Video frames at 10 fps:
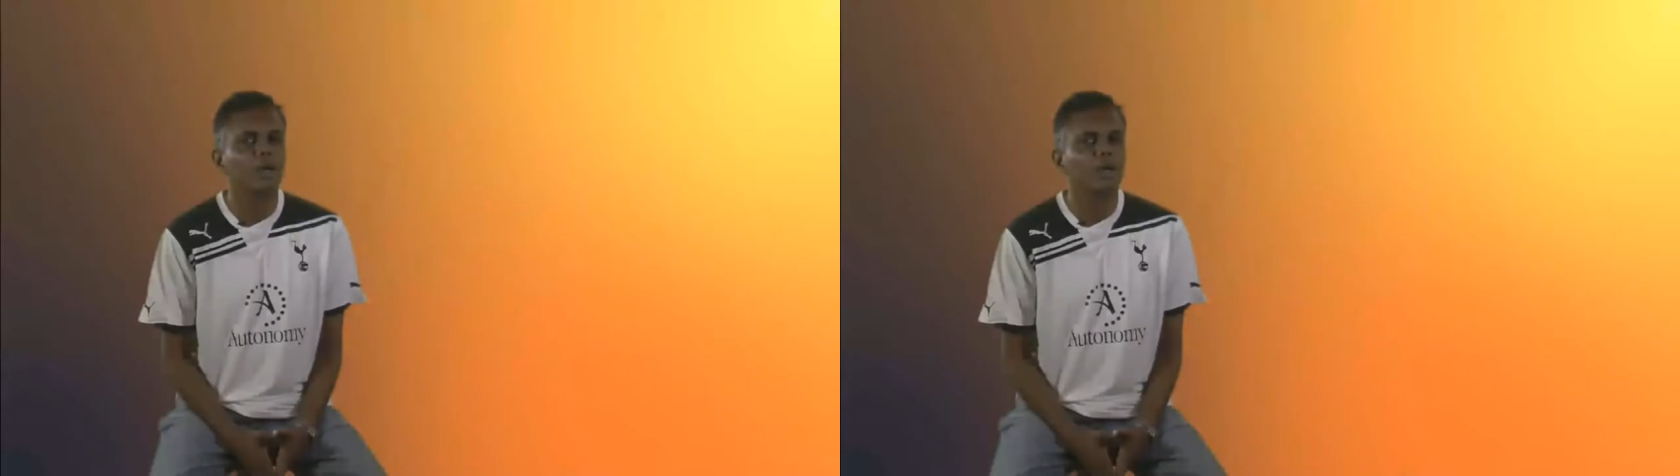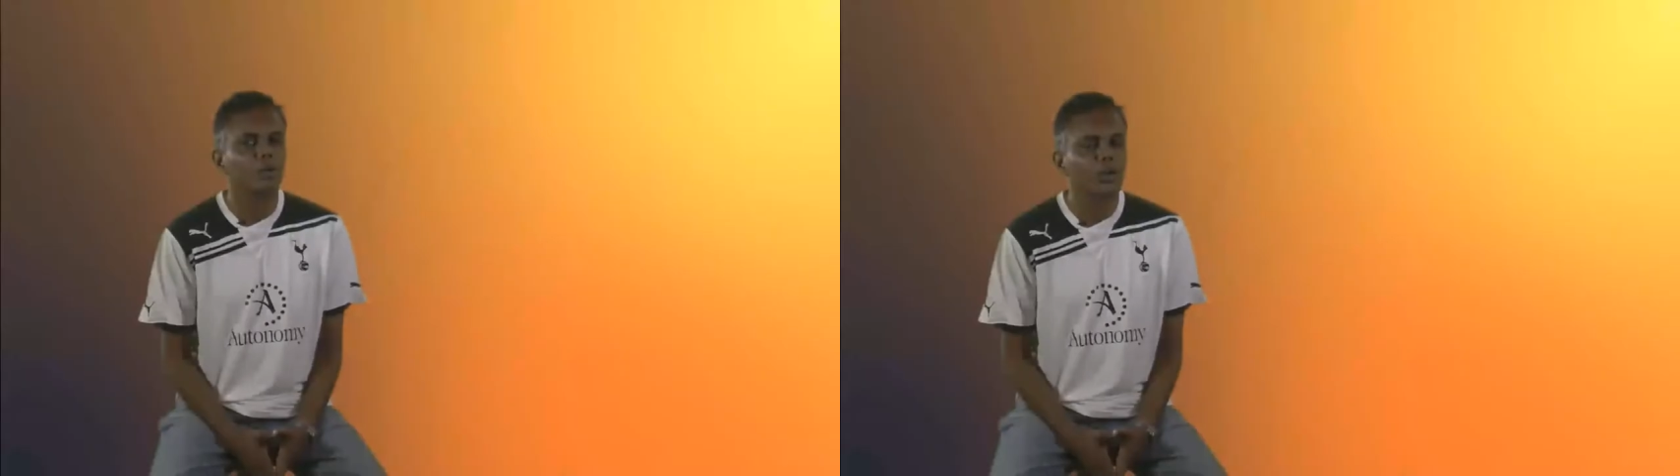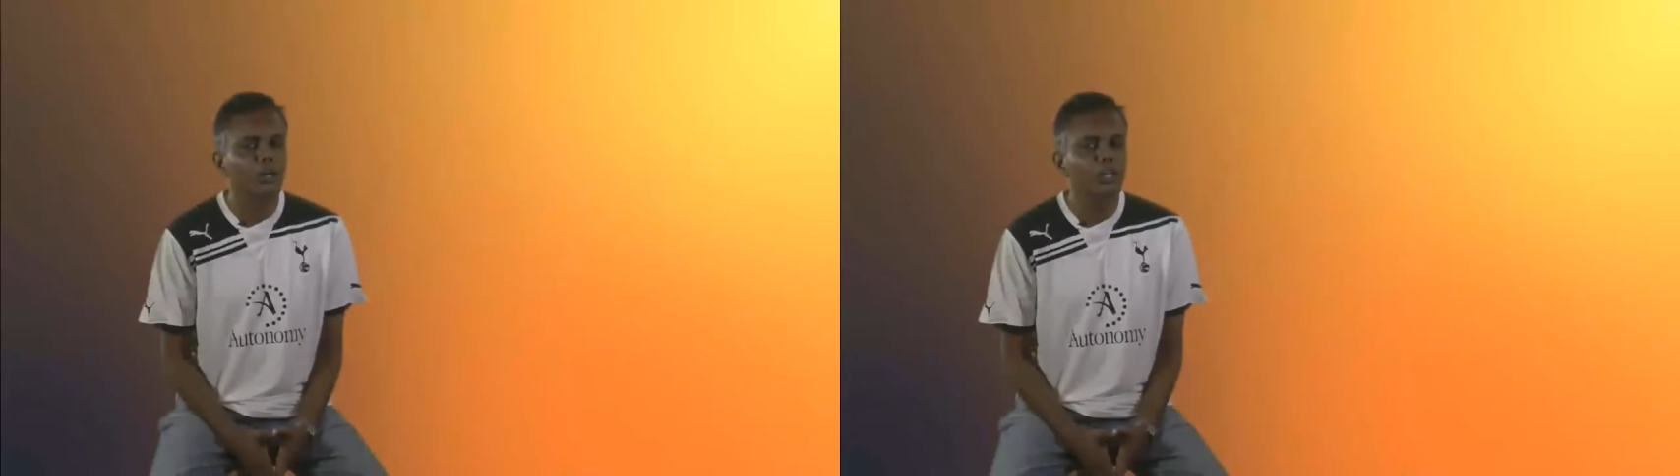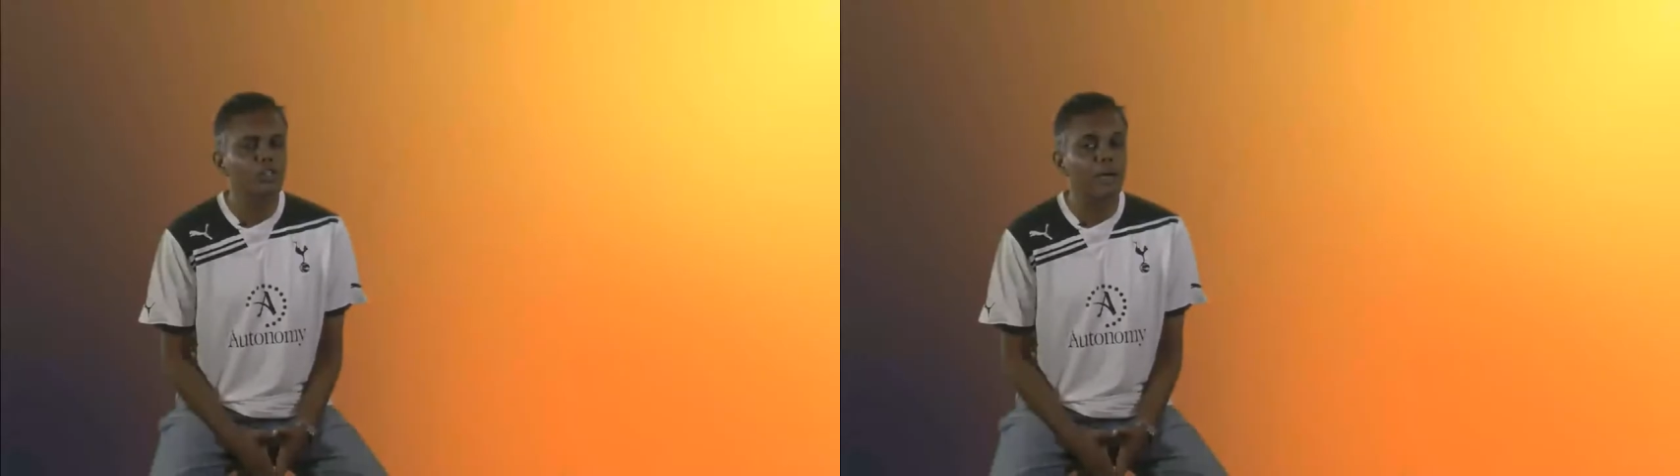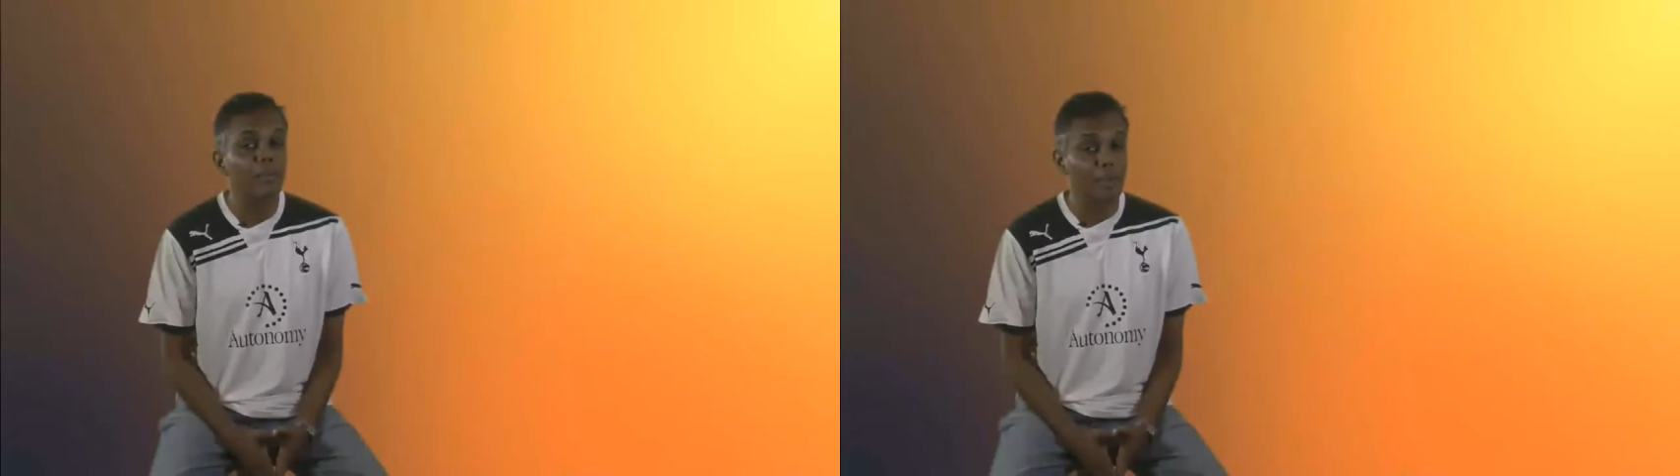Well, according to
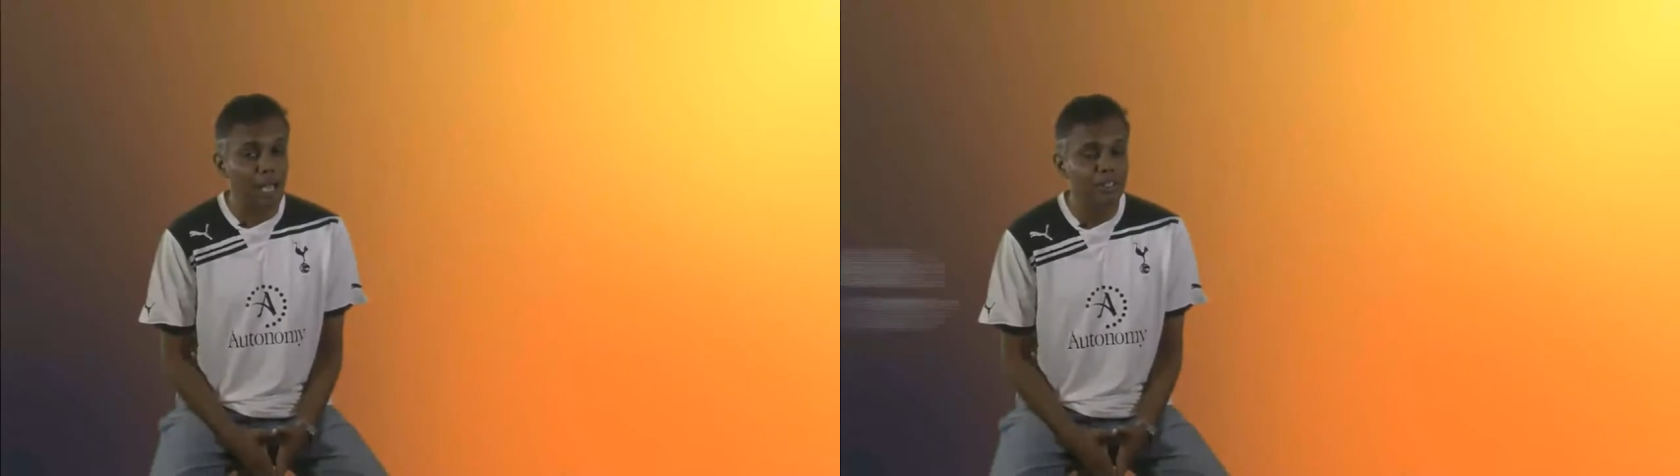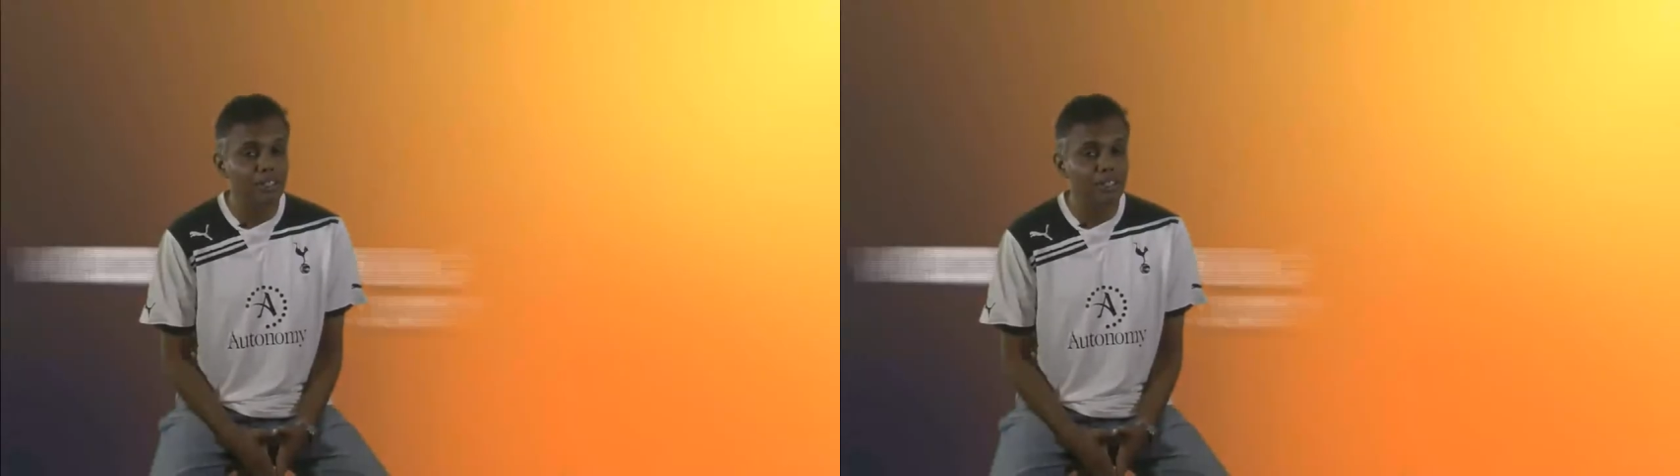my Bible,